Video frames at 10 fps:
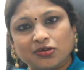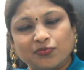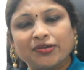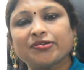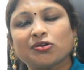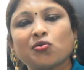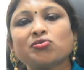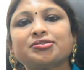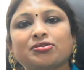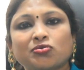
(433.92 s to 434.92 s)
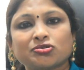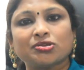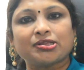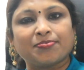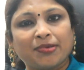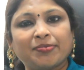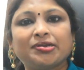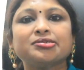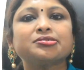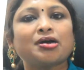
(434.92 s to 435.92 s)
we will close the door so that the baby
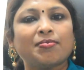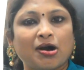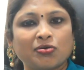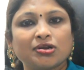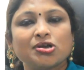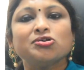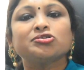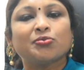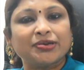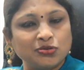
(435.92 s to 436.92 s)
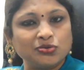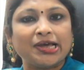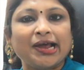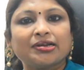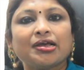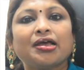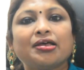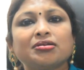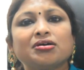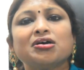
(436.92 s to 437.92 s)
doesn't come out. So we do that,
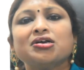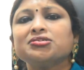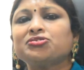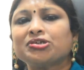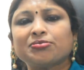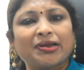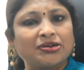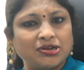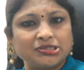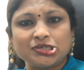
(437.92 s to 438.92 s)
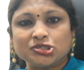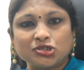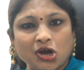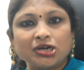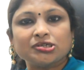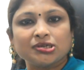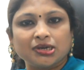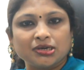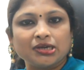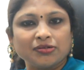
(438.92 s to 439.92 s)
and strict bed rest is not
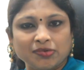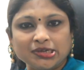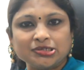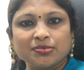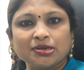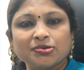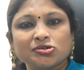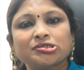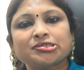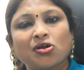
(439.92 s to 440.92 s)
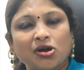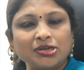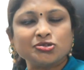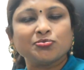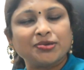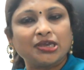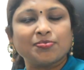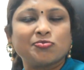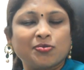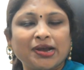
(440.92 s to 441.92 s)
advisable, because as long as you keep
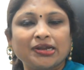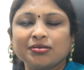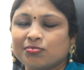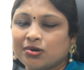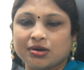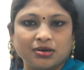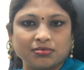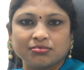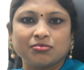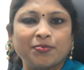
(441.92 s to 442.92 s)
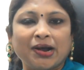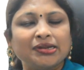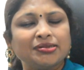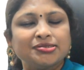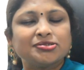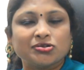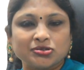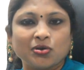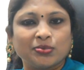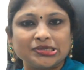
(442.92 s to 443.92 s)
mobile, it's also
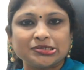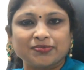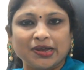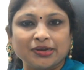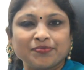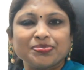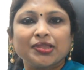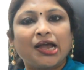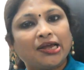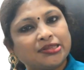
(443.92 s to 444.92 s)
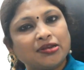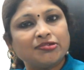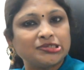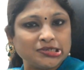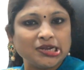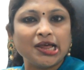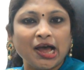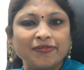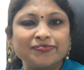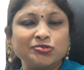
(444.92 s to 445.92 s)
always fine. And then we still
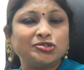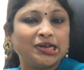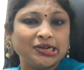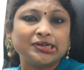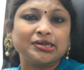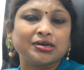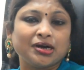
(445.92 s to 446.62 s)
have few genetic